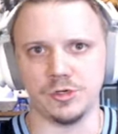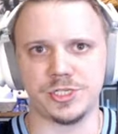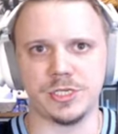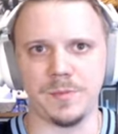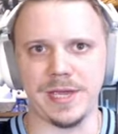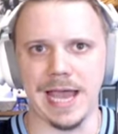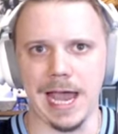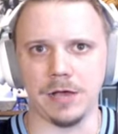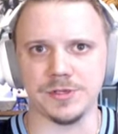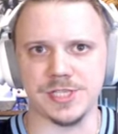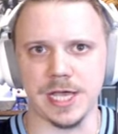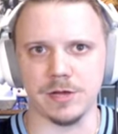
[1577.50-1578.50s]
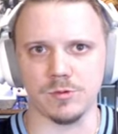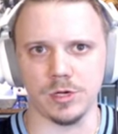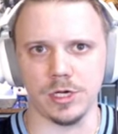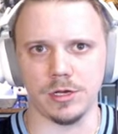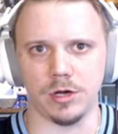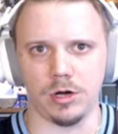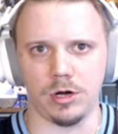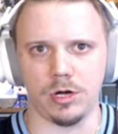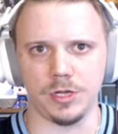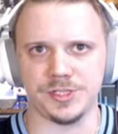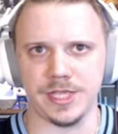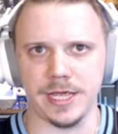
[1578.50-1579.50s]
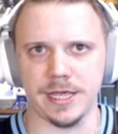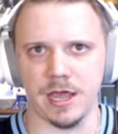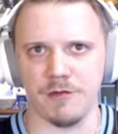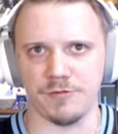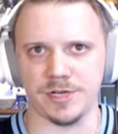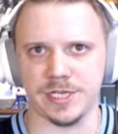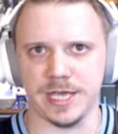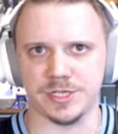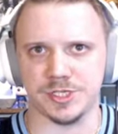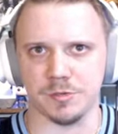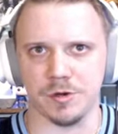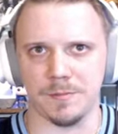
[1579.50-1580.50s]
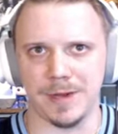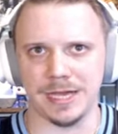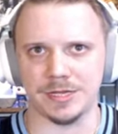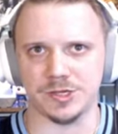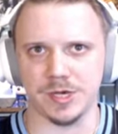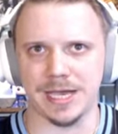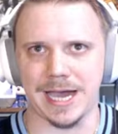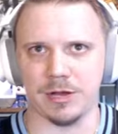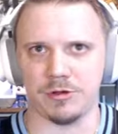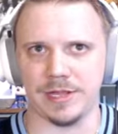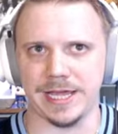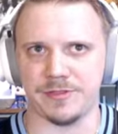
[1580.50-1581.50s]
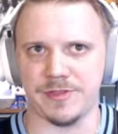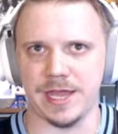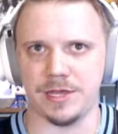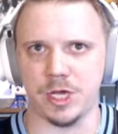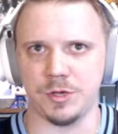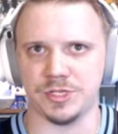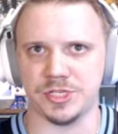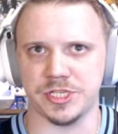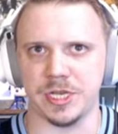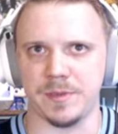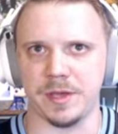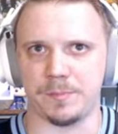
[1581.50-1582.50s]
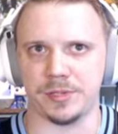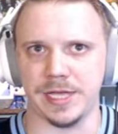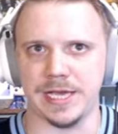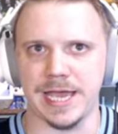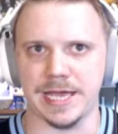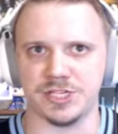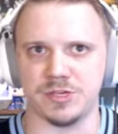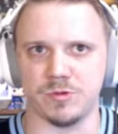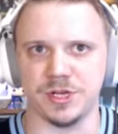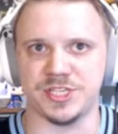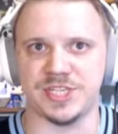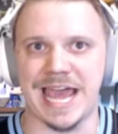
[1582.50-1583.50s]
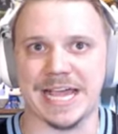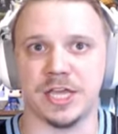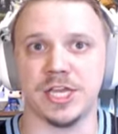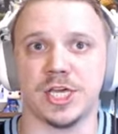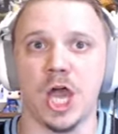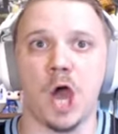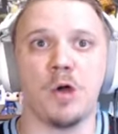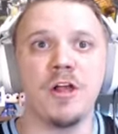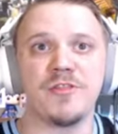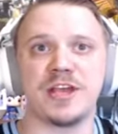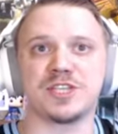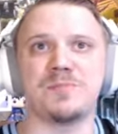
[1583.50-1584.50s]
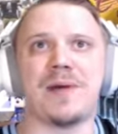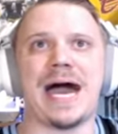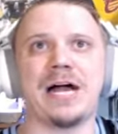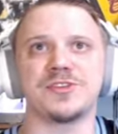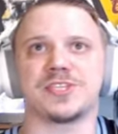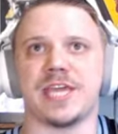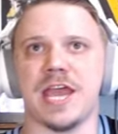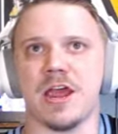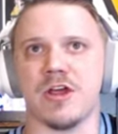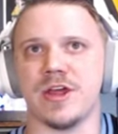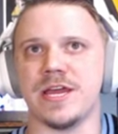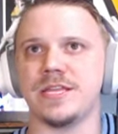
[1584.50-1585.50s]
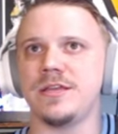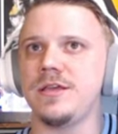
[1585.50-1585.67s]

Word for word: this could be an outside run all day, every day to Rhamondre. I don't like that. No, it's just going to be a play action. Where's Dak going to go? There's Myles Garrett.